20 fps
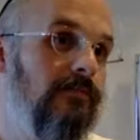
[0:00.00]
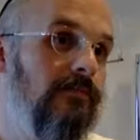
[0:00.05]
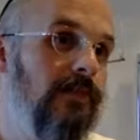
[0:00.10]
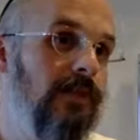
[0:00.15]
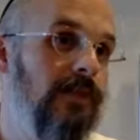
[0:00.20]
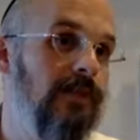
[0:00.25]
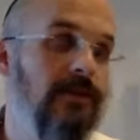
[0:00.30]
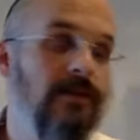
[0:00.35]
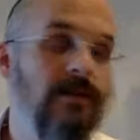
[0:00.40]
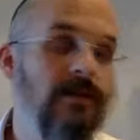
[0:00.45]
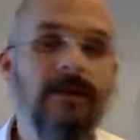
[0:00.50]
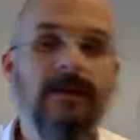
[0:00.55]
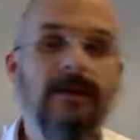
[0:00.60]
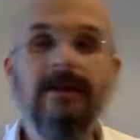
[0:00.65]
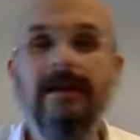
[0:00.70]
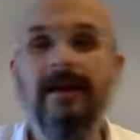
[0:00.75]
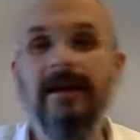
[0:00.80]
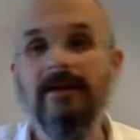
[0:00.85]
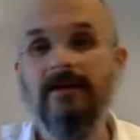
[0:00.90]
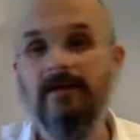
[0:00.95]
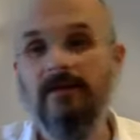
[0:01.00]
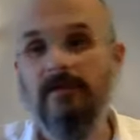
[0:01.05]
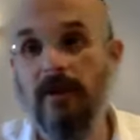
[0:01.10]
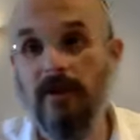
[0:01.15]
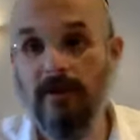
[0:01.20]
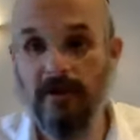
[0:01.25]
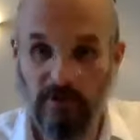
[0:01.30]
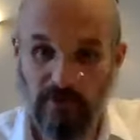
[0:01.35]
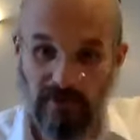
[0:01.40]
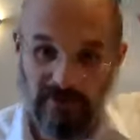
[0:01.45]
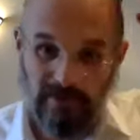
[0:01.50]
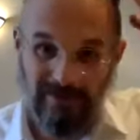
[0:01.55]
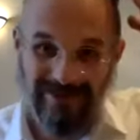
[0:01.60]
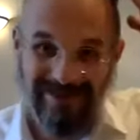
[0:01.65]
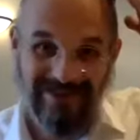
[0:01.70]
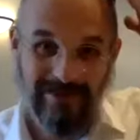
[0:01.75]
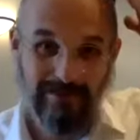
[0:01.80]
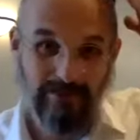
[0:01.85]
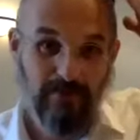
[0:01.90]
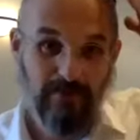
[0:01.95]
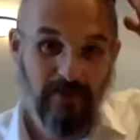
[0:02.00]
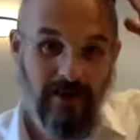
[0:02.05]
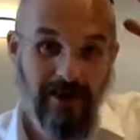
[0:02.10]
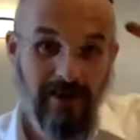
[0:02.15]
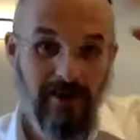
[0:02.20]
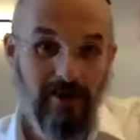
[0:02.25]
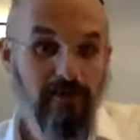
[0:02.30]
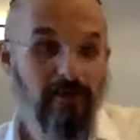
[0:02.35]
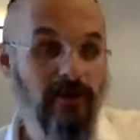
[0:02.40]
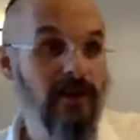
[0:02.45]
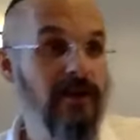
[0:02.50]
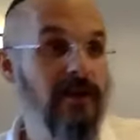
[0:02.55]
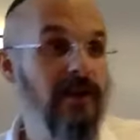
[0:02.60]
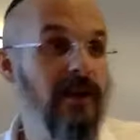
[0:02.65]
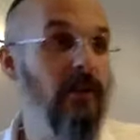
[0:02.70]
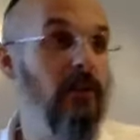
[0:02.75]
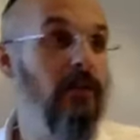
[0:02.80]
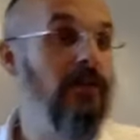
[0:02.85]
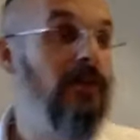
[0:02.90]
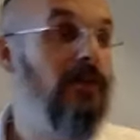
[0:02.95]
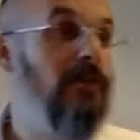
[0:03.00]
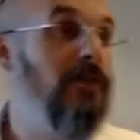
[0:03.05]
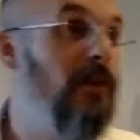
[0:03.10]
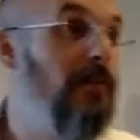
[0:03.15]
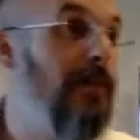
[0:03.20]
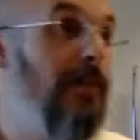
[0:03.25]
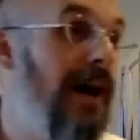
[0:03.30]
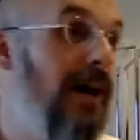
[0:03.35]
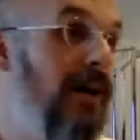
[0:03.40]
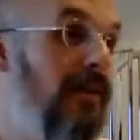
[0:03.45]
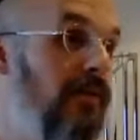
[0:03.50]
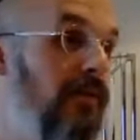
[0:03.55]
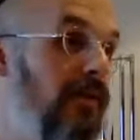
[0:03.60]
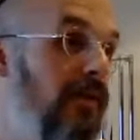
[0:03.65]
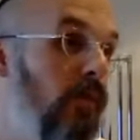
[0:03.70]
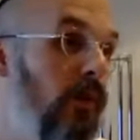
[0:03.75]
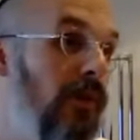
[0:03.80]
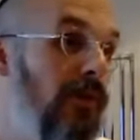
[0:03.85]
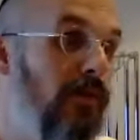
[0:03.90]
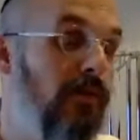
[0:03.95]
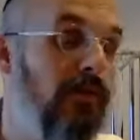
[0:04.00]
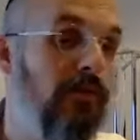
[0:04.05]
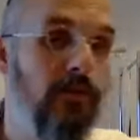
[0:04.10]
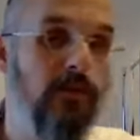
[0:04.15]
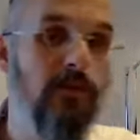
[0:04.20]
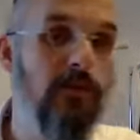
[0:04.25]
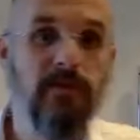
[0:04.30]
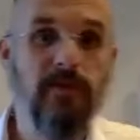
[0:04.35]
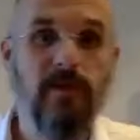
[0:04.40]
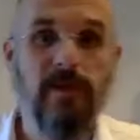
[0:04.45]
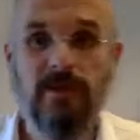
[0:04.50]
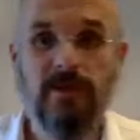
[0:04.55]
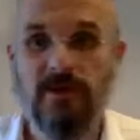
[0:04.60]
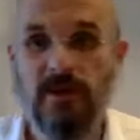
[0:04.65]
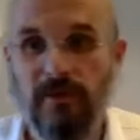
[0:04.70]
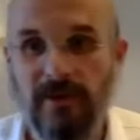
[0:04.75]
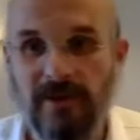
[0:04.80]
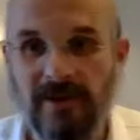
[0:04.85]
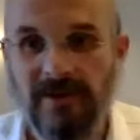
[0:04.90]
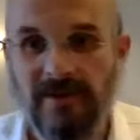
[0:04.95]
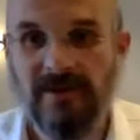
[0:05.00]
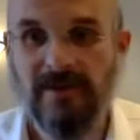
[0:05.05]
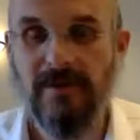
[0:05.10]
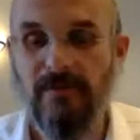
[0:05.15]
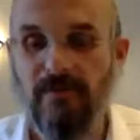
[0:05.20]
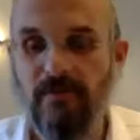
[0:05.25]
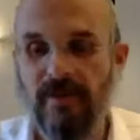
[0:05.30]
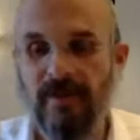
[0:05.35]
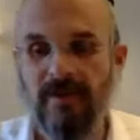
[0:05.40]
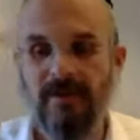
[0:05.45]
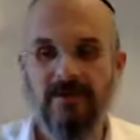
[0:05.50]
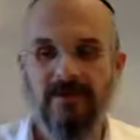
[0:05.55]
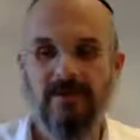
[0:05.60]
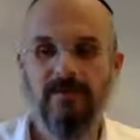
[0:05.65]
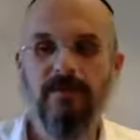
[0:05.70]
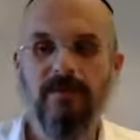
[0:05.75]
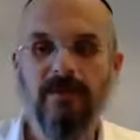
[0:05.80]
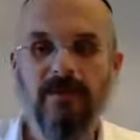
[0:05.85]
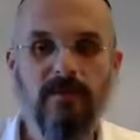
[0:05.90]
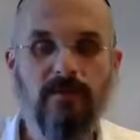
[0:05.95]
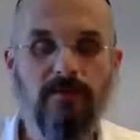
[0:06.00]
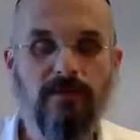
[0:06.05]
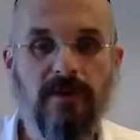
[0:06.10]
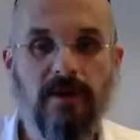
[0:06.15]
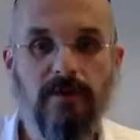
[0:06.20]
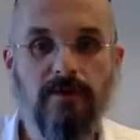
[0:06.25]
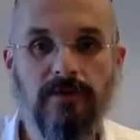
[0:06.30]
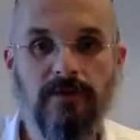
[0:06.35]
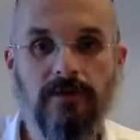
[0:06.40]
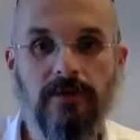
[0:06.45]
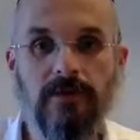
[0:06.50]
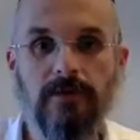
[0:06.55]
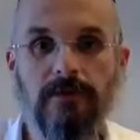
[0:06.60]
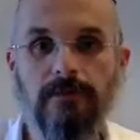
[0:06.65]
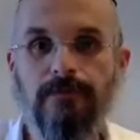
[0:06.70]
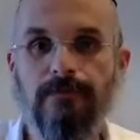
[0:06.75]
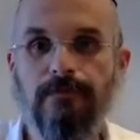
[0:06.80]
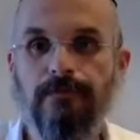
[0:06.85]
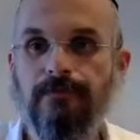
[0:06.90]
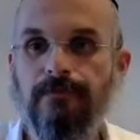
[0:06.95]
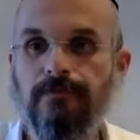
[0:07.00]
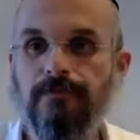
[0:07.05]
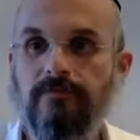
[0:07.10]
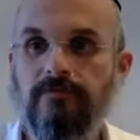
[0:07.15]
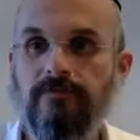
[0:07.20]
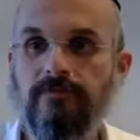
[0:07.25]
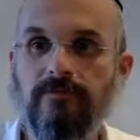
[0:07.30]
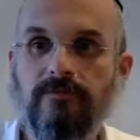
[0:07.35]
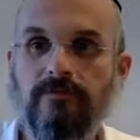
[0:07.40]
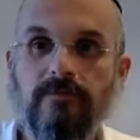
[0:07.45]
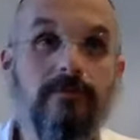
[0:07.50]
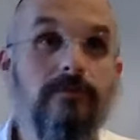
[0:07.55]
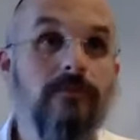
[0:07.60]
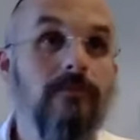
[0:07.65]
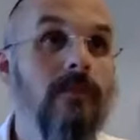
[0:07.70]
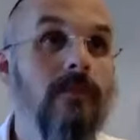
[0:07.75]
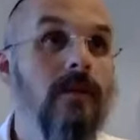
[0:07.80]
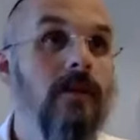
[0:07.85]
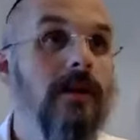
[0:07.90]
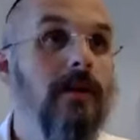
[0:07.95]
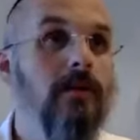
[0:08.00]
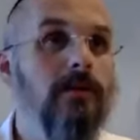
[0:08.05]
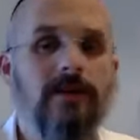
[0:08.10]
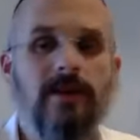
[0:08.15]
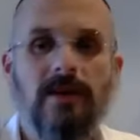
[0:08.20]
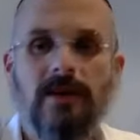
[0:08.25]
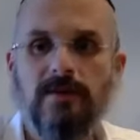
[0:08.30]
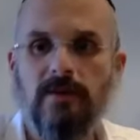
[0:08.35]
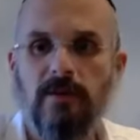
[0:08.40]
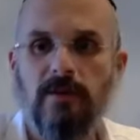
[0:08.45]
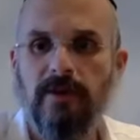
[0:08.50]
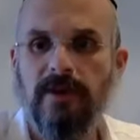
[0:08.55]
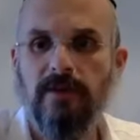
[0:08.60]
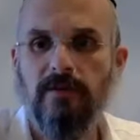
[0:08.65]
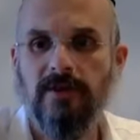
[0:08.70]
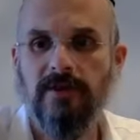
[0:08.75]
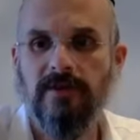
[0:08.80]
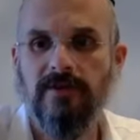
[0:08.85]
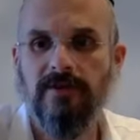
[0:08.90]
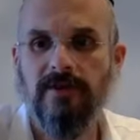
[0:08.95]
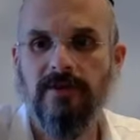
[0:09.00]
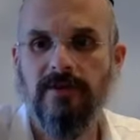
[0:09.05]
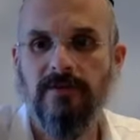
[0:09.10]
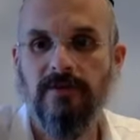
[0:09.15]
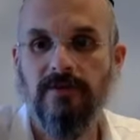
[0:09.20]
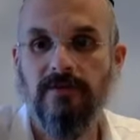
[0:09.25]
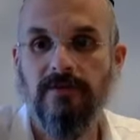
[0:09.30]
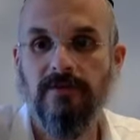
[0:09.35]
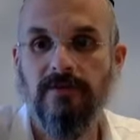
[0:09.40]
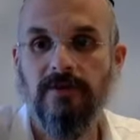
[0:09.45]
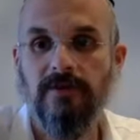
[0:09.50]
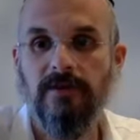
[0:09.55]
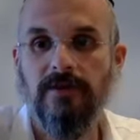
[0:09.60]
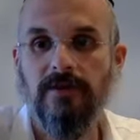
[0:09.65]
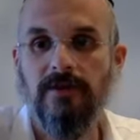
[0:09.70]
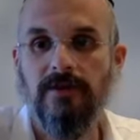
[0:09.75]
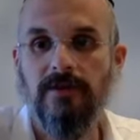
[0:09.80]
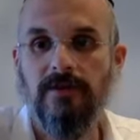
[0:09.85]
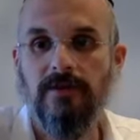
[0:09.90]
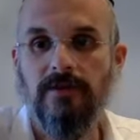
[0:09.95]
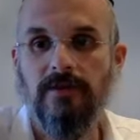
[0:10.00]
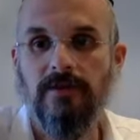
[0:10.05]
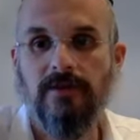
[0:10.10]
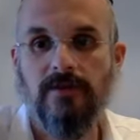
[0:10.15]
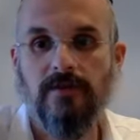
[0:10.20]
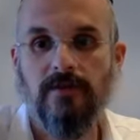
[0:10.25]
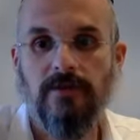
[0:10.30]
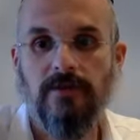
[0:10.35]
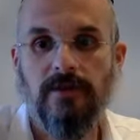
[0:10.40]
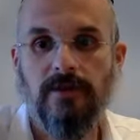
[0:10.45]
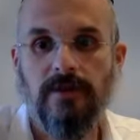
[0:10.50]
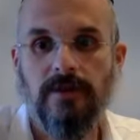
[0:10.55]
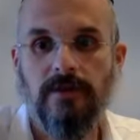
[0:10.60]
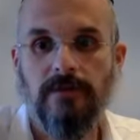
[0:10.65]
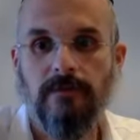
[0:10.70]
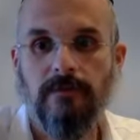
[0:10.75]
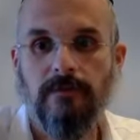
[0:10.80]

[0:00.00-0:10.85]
Okay? And tomorrow, God willing, we're going to get chapter five, and we're going to learn about what the food for the neshama is, something that you brought up earlier. Okay, we'll take a small break and we'll continue shortly.